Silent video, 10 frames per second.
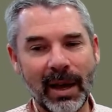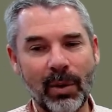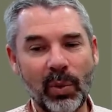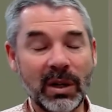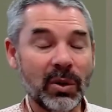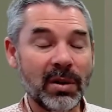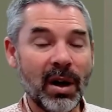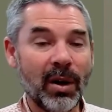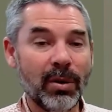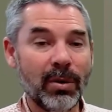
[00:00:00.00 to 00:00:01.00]
We do
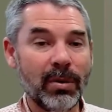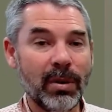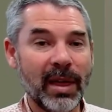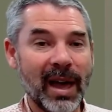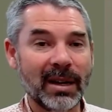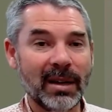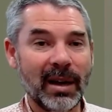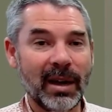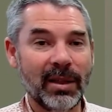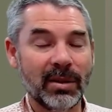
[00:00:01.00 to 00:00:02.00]
know that
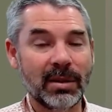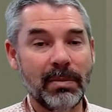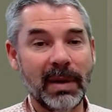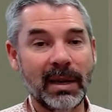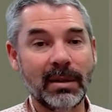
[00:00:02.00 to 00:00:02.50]
there are some bee